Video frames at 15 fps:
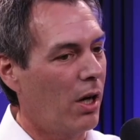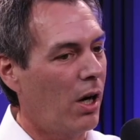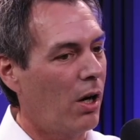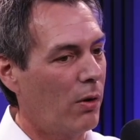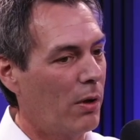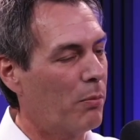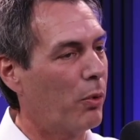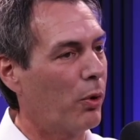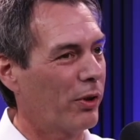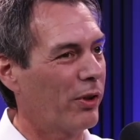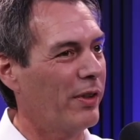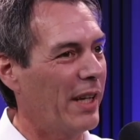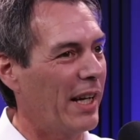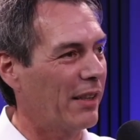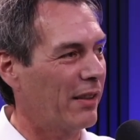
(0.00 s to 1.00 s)

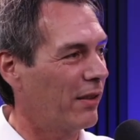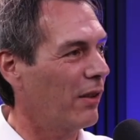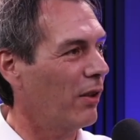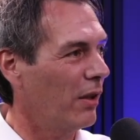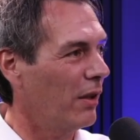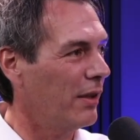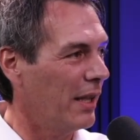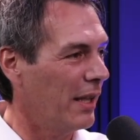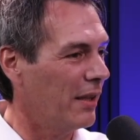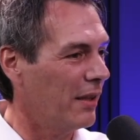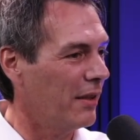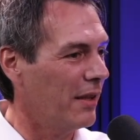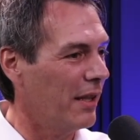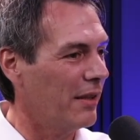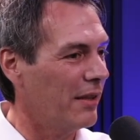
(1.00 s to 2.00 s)
important that
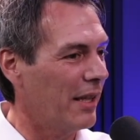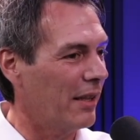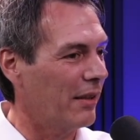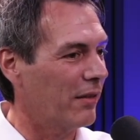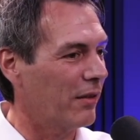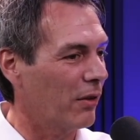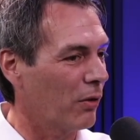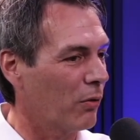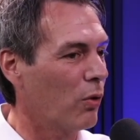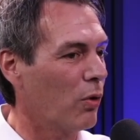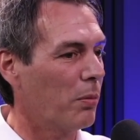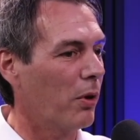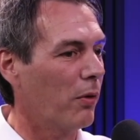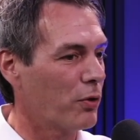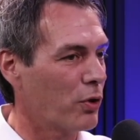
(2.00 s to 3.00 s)

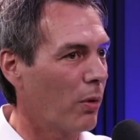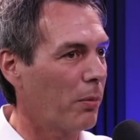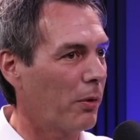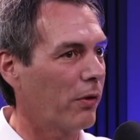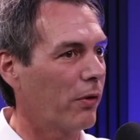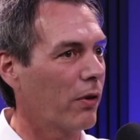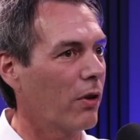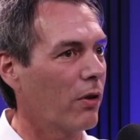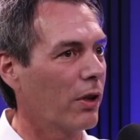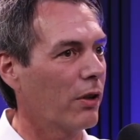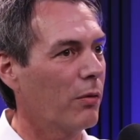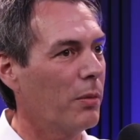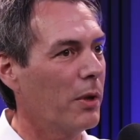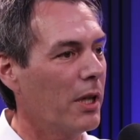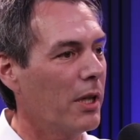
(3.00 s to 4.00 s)
group of shoppers is going
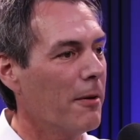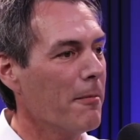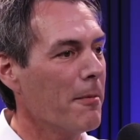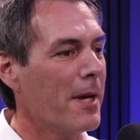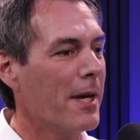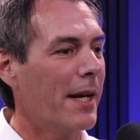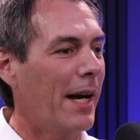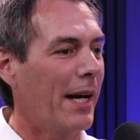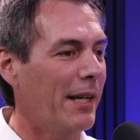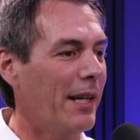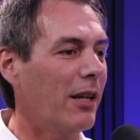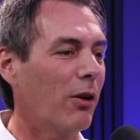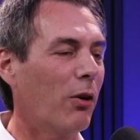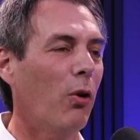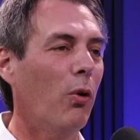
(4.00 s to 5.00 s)
to be. And
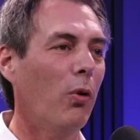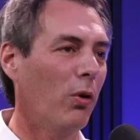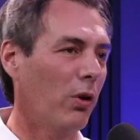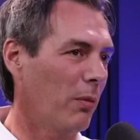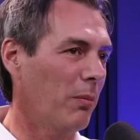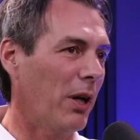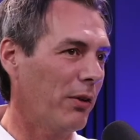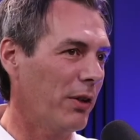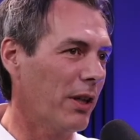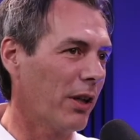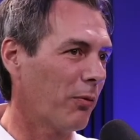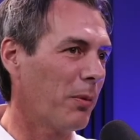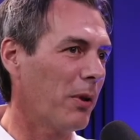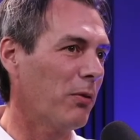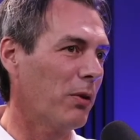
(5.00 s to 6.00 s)
they are all about the
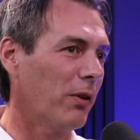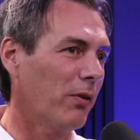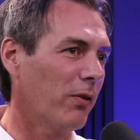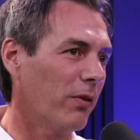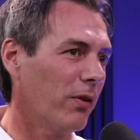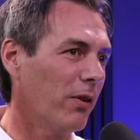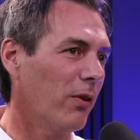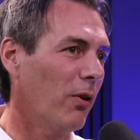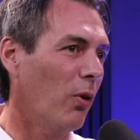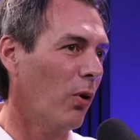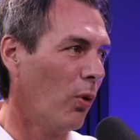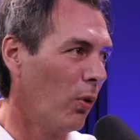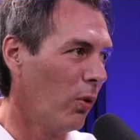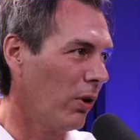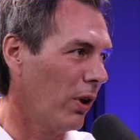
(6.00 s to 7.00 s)
experience.
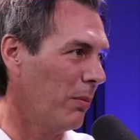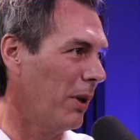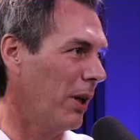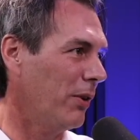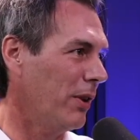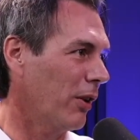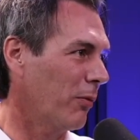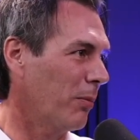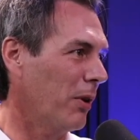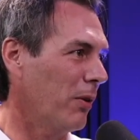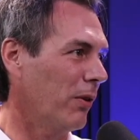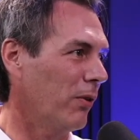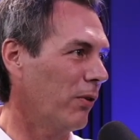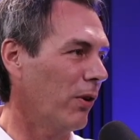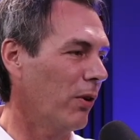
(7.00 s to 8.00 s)
All about the
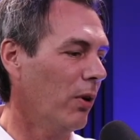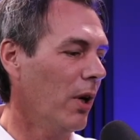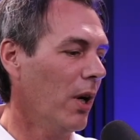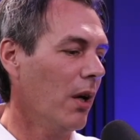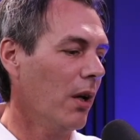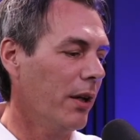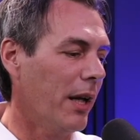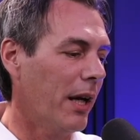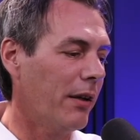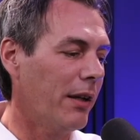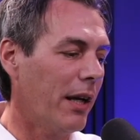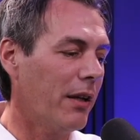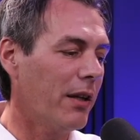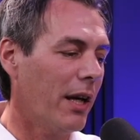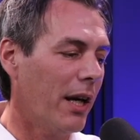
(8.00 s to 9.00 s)
experience. So
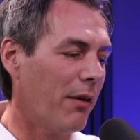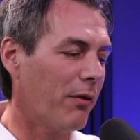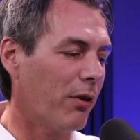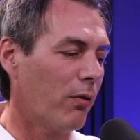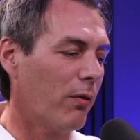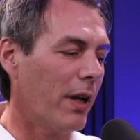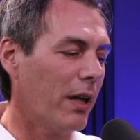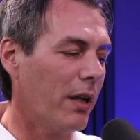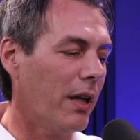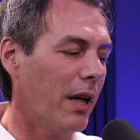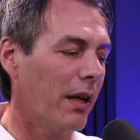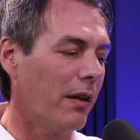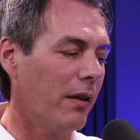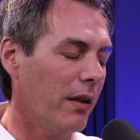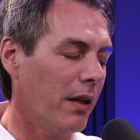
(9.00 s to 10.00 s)
there you have it already.
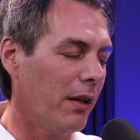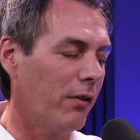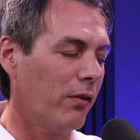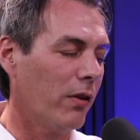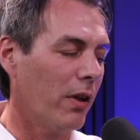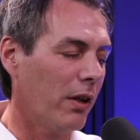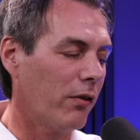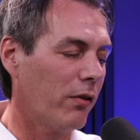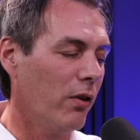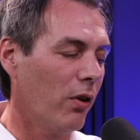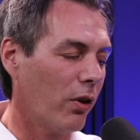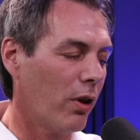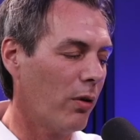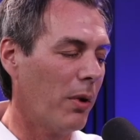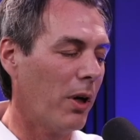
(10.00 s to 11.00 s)
That it's
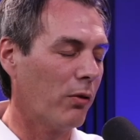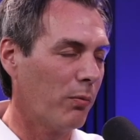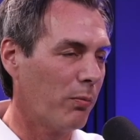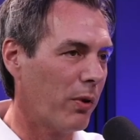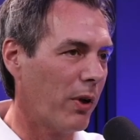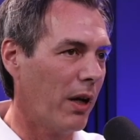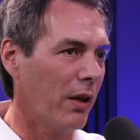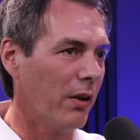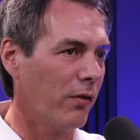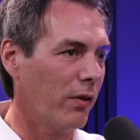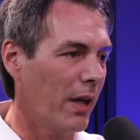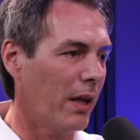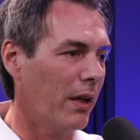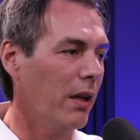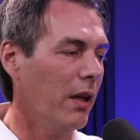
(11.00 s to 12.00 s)
not about price.
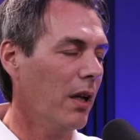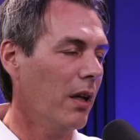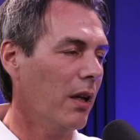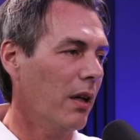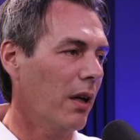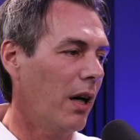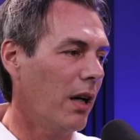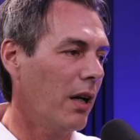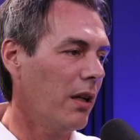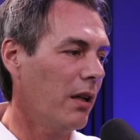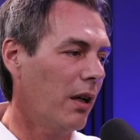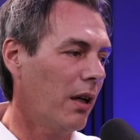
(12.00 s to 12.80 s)
And I